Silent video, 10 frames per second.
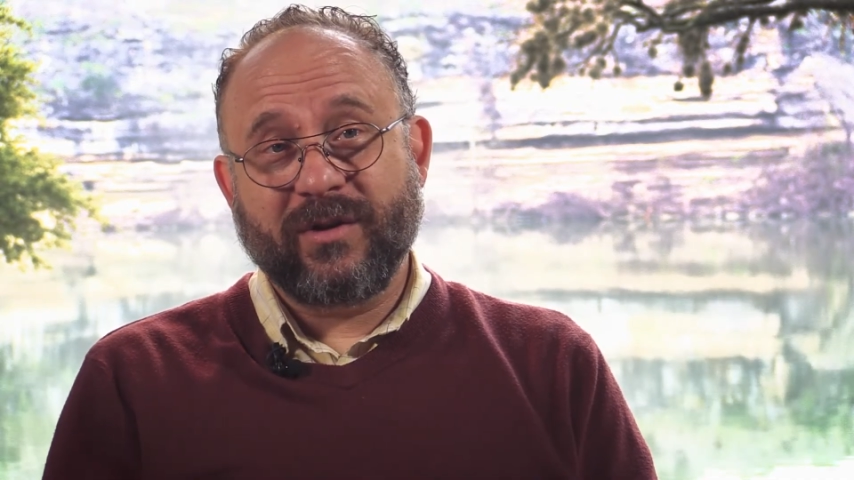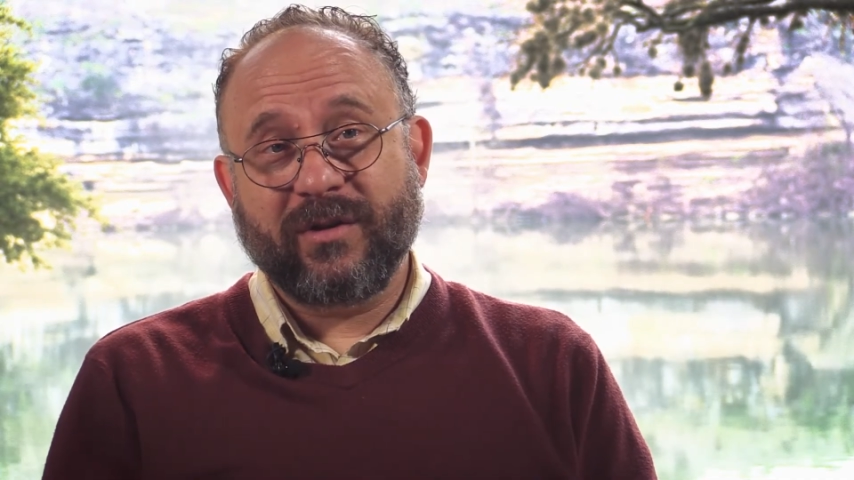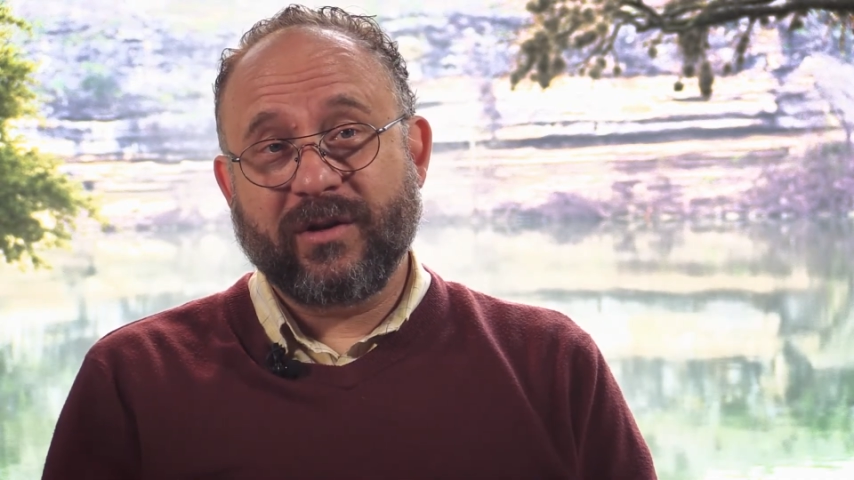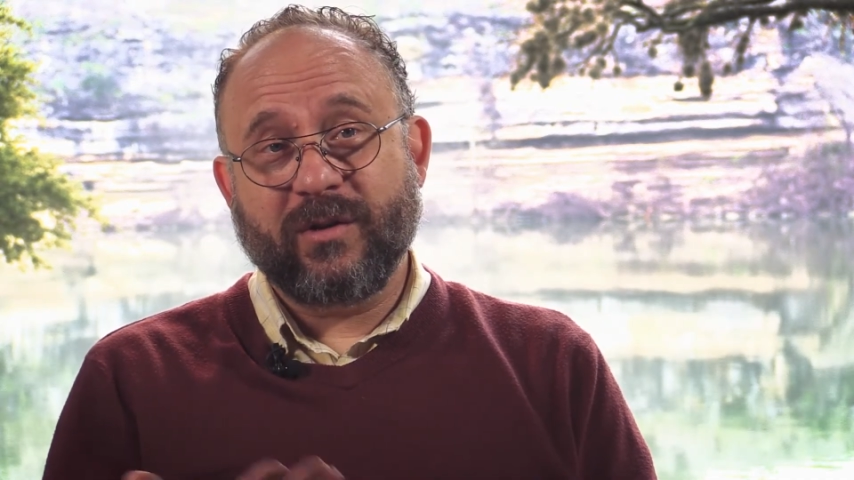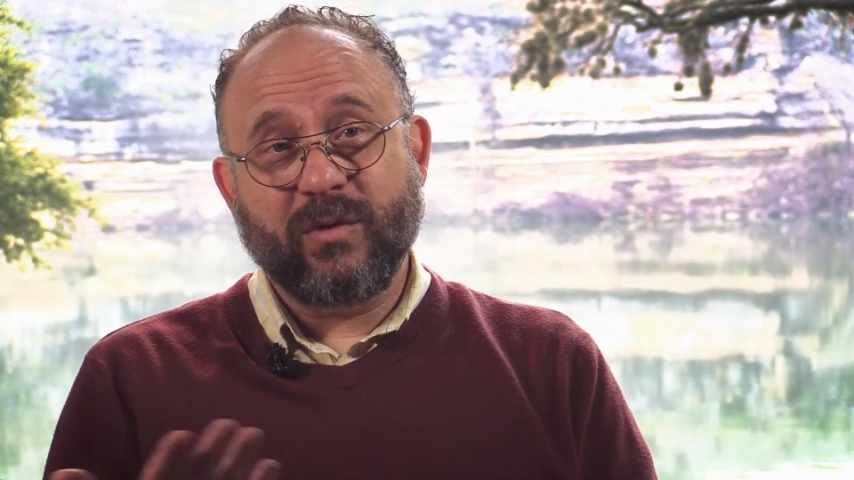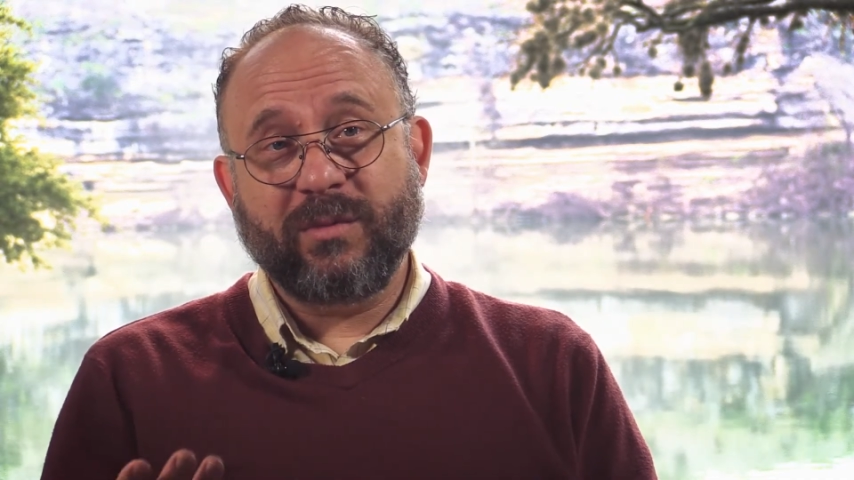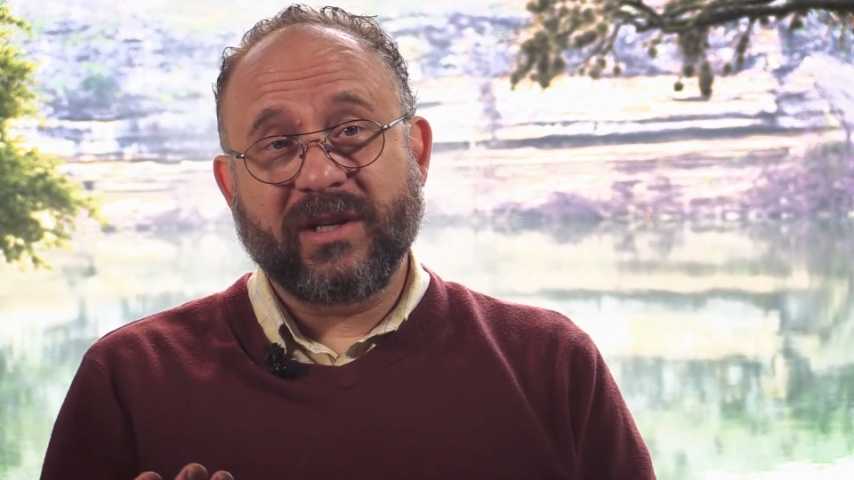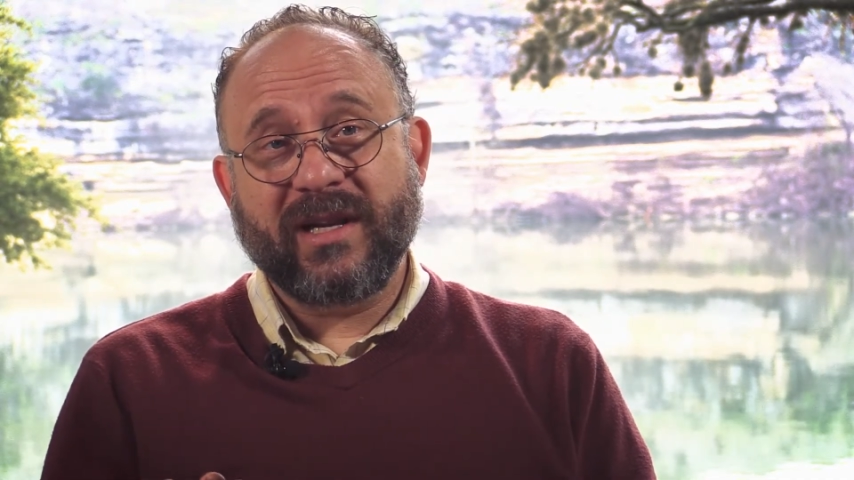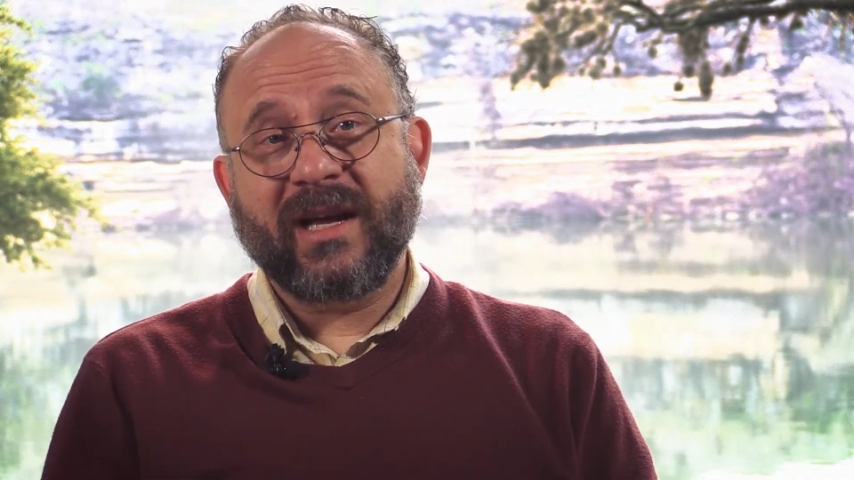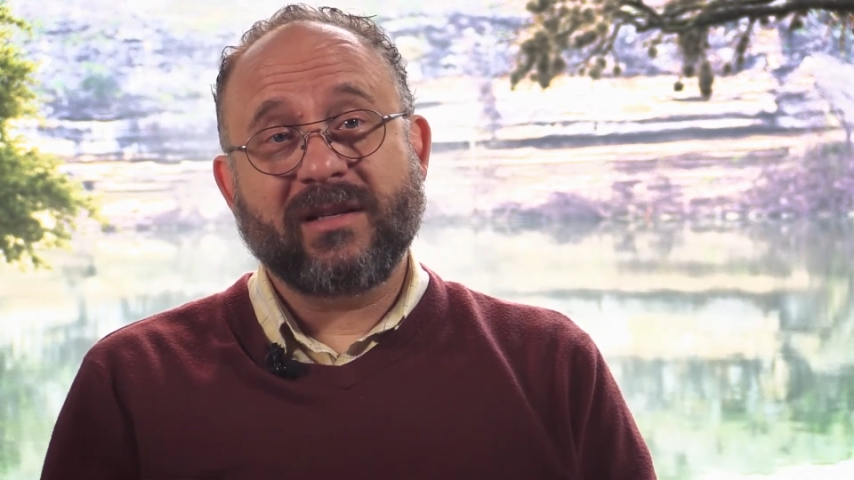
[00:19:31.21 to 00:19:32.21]
you're a young
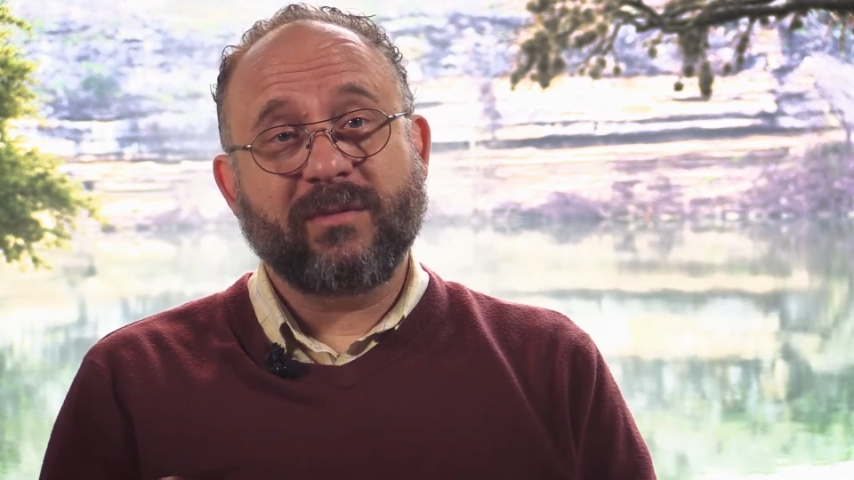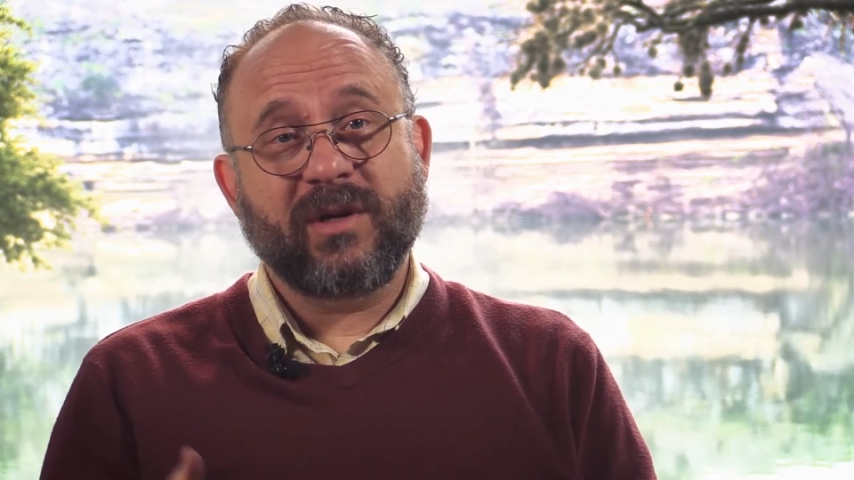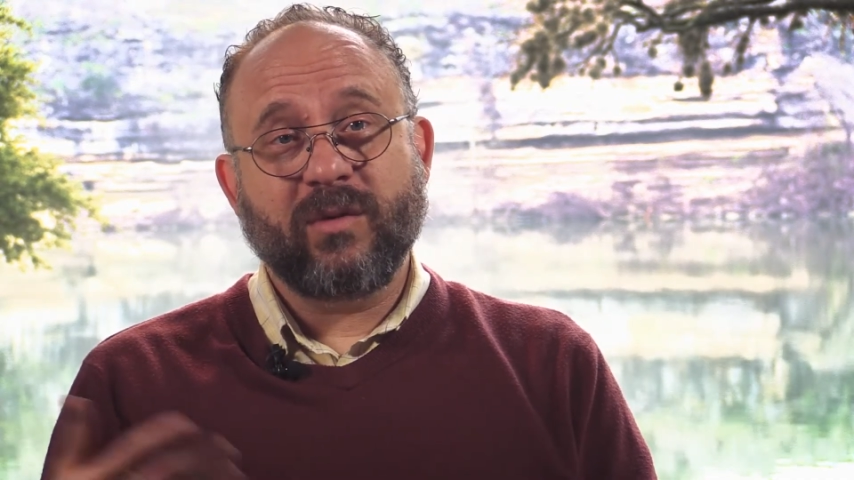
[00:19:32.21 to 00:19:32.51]
woman not to be